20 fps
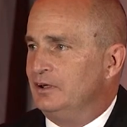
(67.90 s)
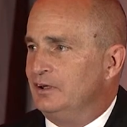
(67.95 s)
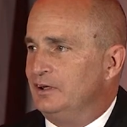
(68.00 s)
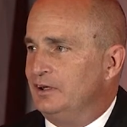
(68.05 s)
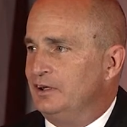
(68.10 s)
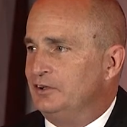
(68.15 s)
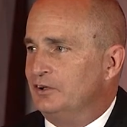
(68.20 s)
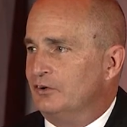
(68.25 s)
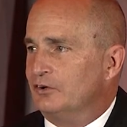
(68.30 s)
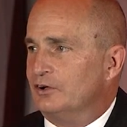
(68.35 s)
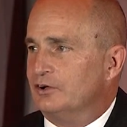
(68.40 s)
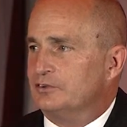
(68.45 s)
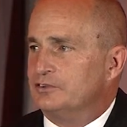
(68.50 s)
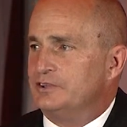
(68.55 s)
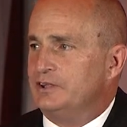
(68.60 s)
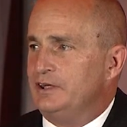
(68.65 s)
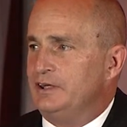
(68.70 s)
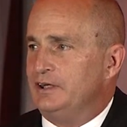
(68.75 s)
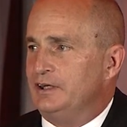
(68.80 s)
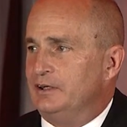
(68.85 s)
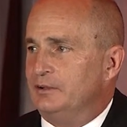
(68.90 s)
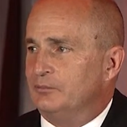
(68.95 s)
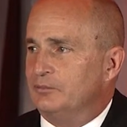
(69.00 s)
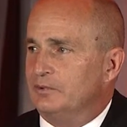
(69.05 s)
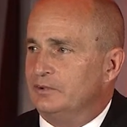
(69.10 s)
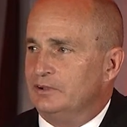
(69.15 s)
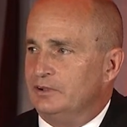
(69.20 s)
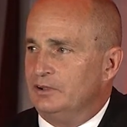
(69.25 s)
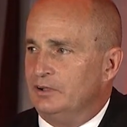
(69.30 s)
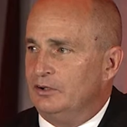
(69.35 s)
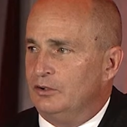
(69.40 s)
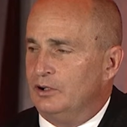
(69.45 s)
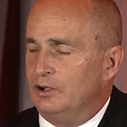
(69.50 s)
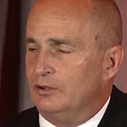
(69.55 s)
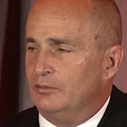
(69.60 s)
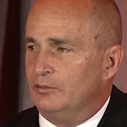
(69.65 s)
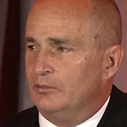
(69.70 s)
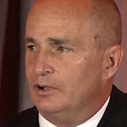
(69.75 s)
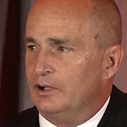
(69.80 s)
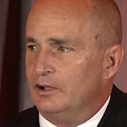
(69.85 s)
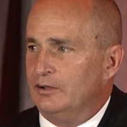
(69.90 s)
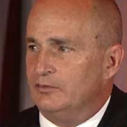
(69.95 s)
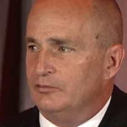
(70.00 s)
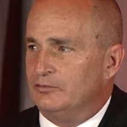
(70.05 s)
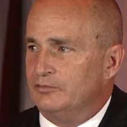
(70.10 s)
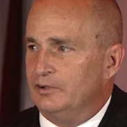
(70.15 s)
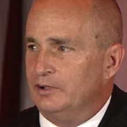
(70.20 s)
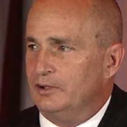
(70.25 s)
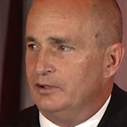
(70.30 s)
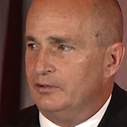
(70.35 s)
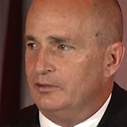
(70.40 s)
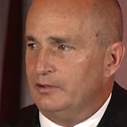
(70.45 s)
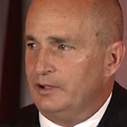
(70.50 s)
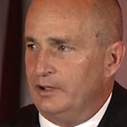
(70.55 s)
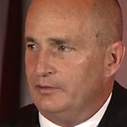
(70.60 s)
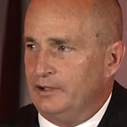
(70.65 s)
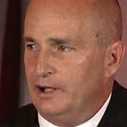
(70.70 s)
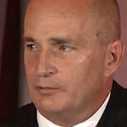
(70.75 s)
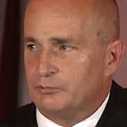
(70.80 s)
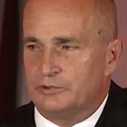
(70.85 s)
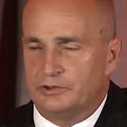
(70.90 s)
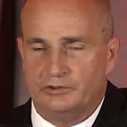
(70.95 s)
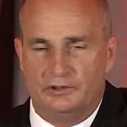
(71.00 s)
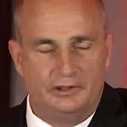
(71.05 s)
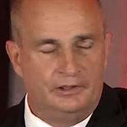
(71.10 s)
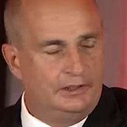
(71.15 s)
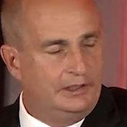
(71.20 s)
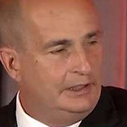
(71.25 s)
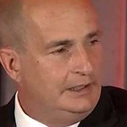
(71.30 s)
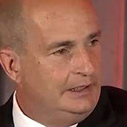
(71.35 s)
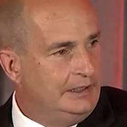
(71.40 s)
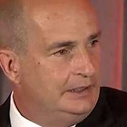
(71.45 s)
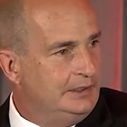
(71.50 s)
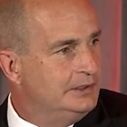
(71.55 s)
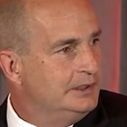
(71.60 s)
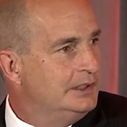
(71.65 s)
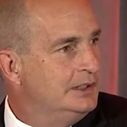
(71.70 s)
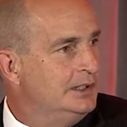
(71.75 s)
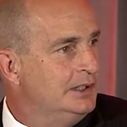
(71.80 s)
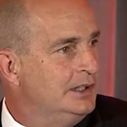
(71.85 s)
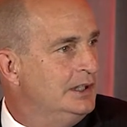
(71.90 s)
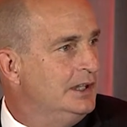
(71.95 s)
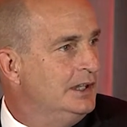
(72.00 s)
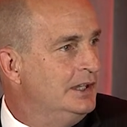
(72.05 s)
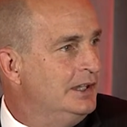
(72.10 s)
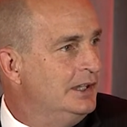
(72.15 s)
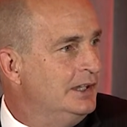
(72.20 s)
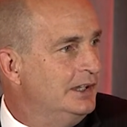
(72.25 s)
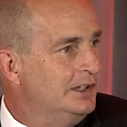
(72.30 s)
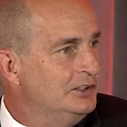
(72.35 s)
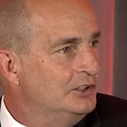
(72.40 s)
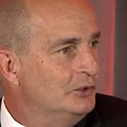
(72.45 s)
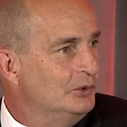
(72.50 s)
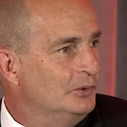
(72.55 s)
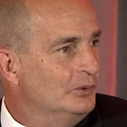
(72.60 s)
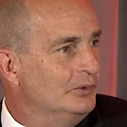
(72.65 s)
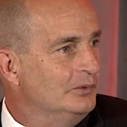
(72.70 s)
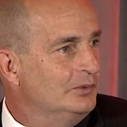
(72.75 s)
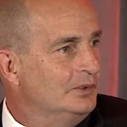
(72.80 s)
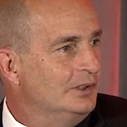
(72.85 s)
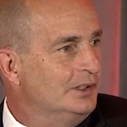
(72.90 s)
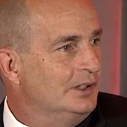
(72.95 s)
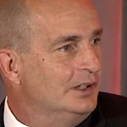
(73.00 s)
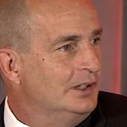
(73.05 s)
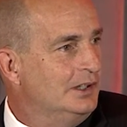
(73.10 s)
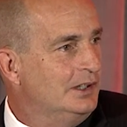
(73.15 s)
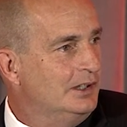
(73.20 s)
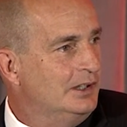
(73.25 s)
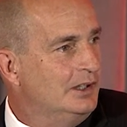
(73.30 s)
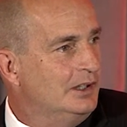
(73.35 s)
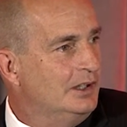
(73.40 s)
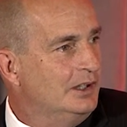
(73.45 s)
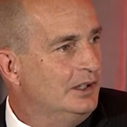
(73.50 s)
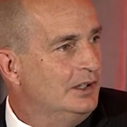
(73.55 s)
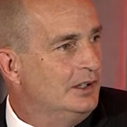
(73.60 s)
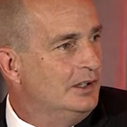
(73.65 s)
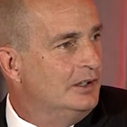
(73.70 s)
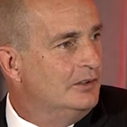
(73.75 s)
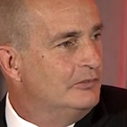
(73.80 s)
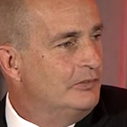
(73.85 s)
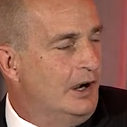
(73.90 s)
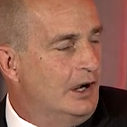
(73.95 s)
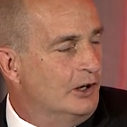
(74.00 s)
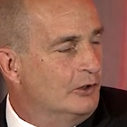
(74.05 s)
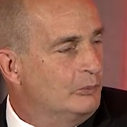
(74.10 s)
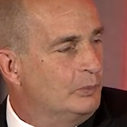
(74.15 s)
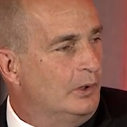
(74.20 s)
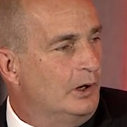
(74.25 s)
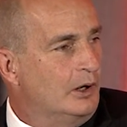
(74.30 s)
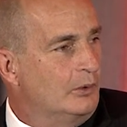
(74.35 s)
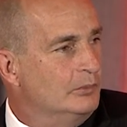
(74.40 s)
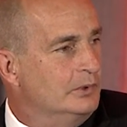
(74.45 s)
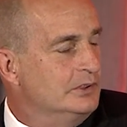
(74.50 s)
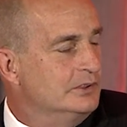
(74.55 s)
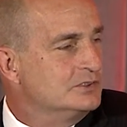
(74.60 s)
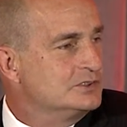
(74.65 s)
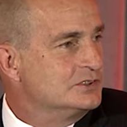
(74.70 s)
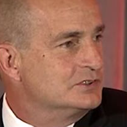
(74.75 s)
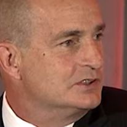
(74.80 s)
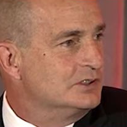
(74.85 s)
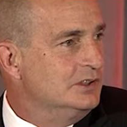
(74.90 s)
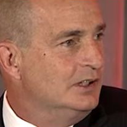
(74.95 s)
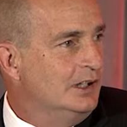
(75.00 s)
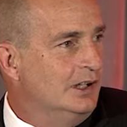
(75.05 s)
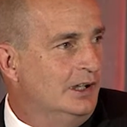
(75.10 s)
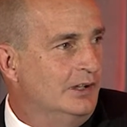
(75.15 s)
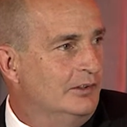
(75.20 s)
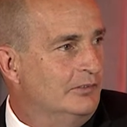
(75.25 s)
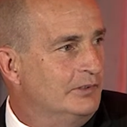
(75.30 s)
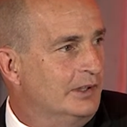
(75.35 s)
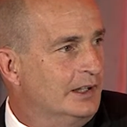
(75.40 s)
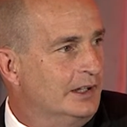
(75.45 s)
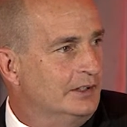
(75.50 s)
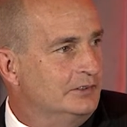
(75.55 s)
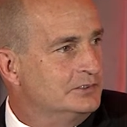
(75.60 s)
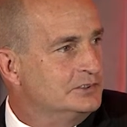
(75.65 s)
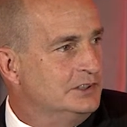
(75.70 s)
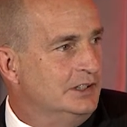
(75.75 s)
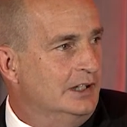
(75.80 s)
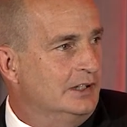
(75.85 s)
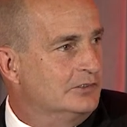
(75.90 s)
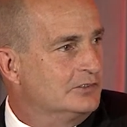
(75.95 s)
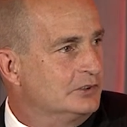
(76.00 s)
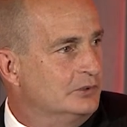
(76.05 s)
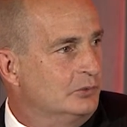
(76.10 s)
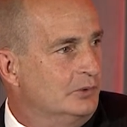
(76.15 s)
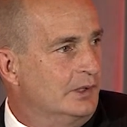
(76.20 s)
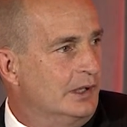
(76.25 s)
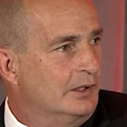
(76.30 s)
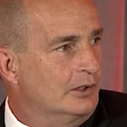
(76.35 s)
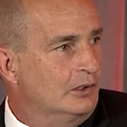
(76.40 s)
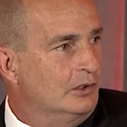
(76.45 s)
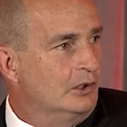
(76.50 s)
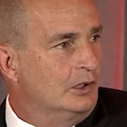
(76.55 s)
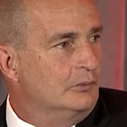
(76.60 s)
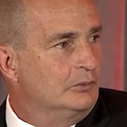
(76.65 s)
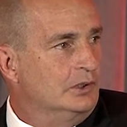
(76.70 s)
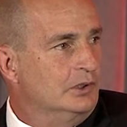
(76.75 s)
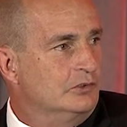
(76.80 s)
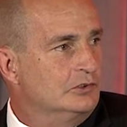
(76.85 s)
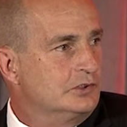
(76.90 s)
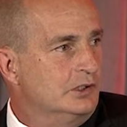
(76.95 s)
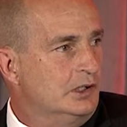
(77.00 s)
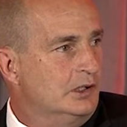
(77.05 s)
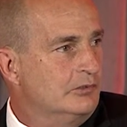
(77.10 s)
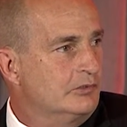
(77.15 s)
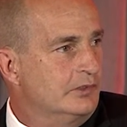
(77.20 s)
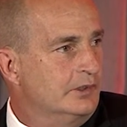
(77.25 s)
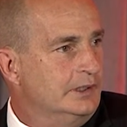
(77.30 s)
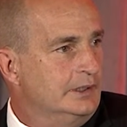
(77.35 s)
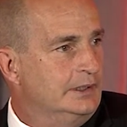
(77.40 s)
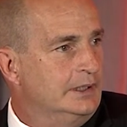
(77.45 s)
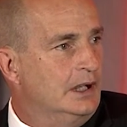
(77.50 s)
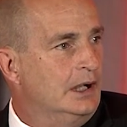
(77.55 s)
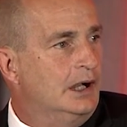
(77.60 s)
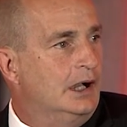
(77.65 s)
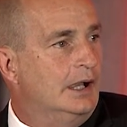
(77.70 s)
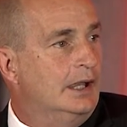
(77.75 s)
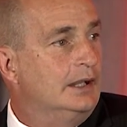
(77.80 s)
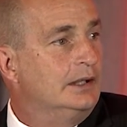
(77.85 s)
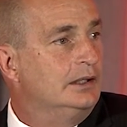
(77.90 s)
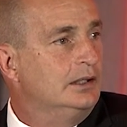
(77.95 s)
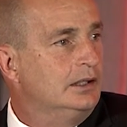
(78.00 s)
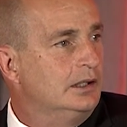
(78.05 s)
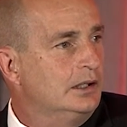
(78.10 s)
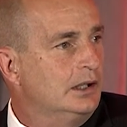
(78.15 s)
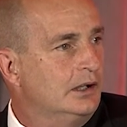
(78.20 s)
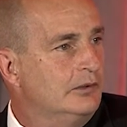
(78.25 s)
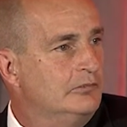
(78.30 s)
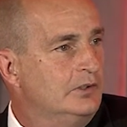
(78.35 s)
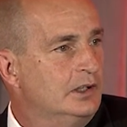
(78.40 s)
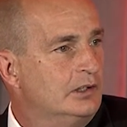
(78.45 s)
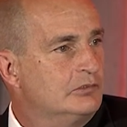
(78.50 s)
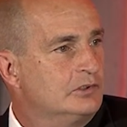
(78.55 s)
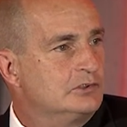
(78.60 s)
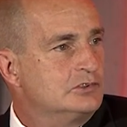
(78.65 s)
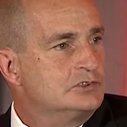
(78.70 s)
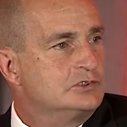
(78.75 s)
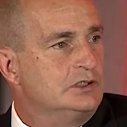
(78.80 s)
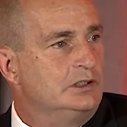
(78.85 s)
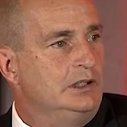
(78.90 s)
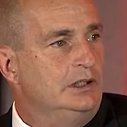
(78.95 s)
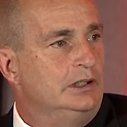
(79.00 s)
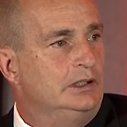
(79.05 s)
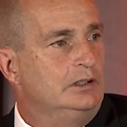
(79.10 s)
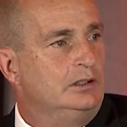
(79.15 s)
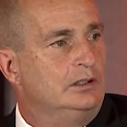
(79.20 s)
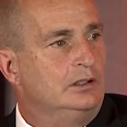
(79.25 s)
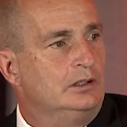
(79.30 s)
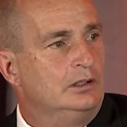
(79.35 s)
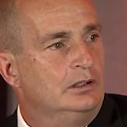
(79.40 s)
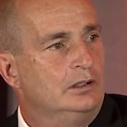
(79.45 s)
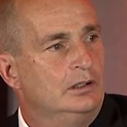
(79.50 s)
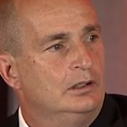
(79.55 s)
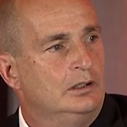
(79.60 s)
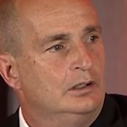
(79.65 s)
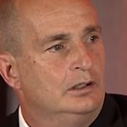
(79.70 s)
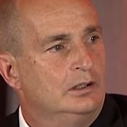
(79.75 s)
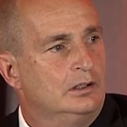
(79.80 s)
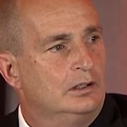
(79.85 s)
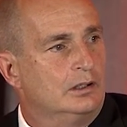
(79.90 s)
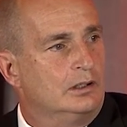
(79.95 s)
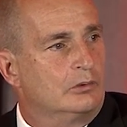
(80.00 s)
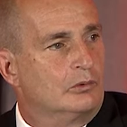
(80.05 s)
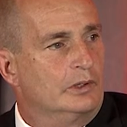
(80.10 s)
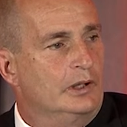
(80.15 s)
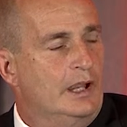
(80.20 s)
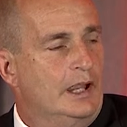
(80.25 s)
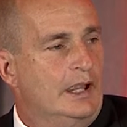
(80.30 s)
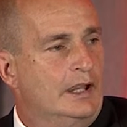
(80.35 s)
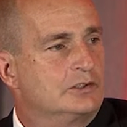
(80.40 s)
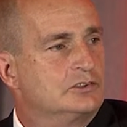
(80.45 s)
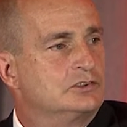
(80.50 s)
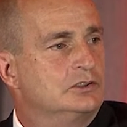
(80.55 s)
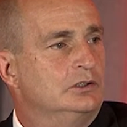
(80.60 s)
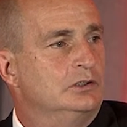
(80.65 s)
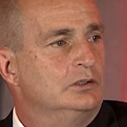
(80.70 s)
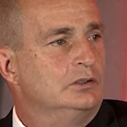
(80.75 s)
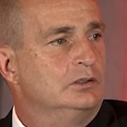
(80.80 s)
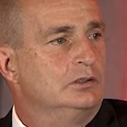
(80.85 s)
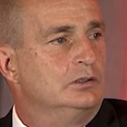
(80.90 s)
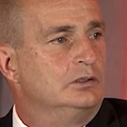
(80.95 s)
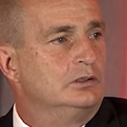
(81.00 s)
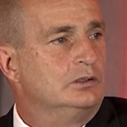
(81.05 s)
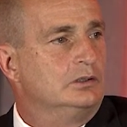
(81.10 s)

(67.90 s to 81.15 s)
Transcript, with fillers: and y'all are a team. You know, I, have uh, had the opportunity to eat in your fire departments. Uh, I've had a chance, and when that alarm goes off, thank God. I've never seen a reaction